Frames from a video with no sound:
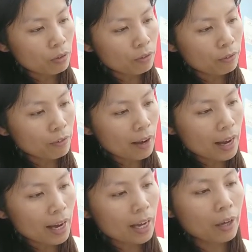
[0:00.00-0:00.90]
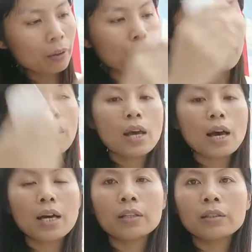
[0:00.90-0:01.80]
five
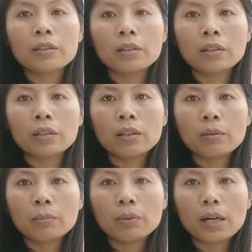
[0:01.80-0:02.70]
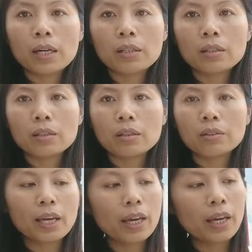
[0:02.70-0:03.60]
and uh, press
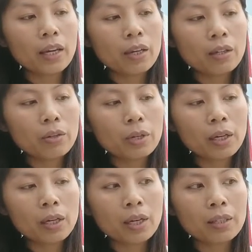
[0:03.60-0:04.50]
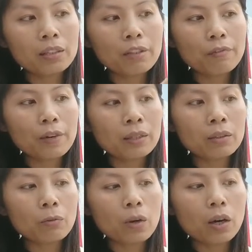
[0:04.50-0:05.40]
okay you hear the different
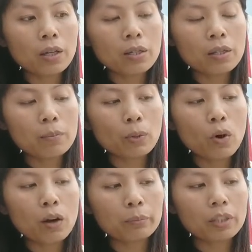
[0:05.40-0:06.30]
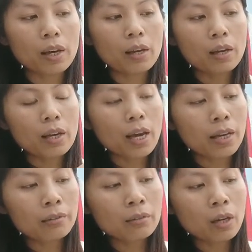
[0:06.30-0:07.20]
voice prompt
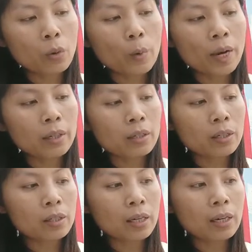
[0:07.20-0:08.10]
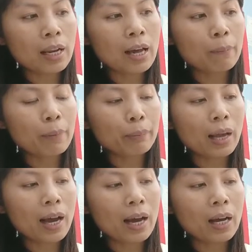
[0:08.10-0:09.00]
and uh, waiter the long big
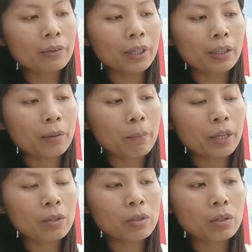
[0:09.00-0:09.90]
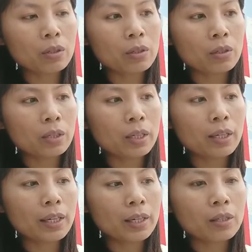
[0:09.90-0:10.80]
time it means uh,
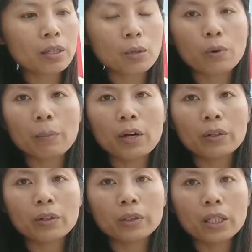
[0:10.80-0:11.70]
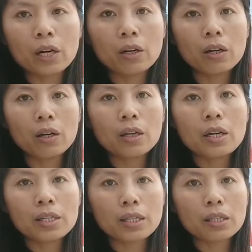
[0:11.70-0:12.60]
delete the remote controller
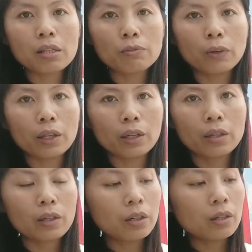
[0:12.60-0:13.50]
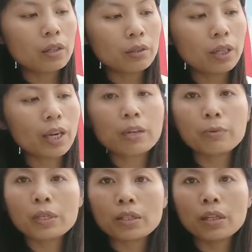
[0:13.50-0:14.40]
successfully okay you
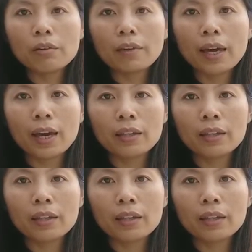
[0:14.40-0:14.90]
see you can